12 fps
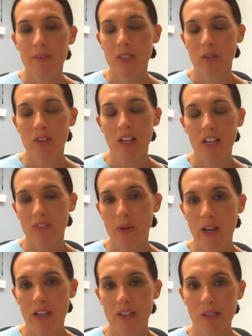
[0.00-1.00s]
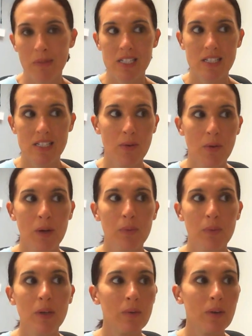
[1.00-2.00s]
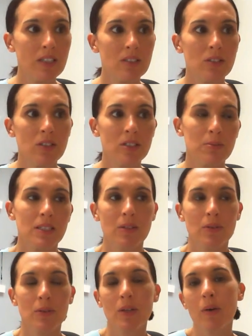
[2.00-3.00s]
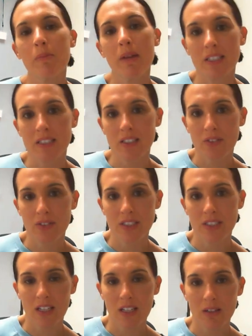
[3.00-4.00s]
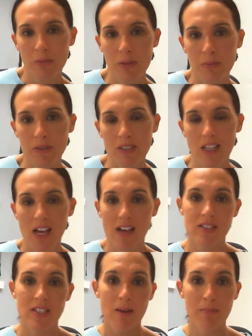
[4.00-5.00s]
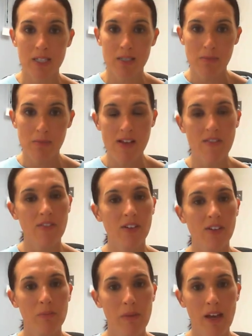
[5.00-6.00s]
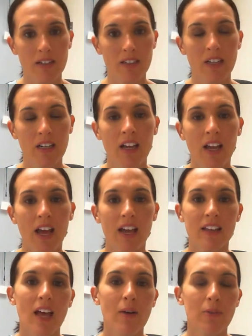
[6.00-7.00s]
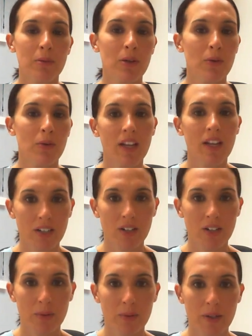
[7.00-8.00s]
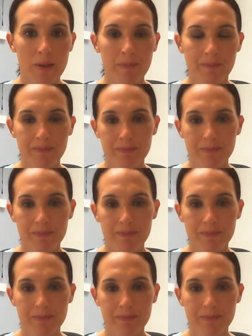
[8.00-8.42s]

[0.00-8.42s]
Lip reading: So a lot of you out there may say, well, I really want to do this because I really want to make a difference in other people's lives. That makes me feel better, and that would be great in a career.